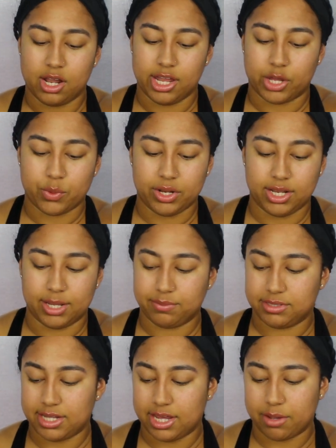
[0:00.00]
liquid
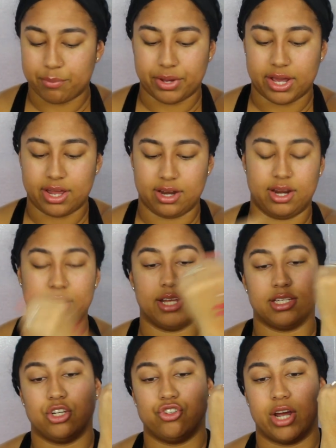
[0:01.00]
lipstick, but it
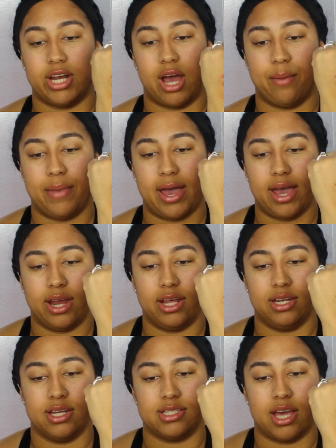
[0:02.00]
doesn't dry down matte.
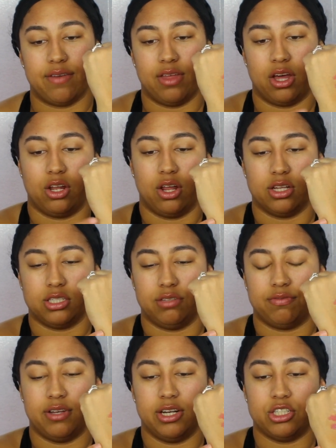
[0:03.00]
It does have that
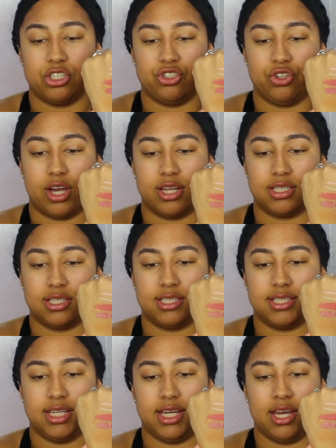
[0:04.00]
glossy finish, as you guys can
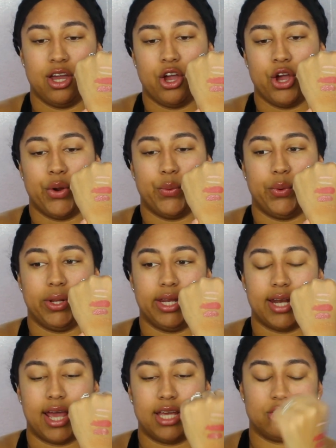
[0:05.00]
see. Really
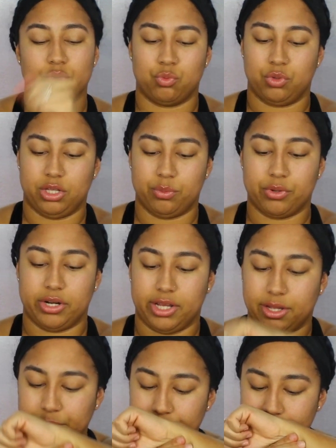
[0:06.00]
nice, really
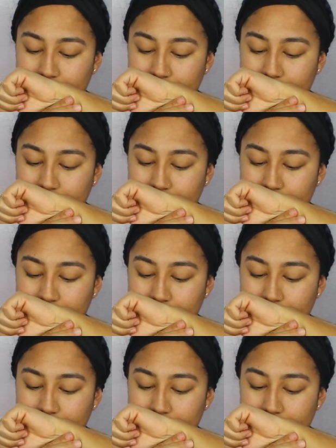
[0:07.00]
pretty.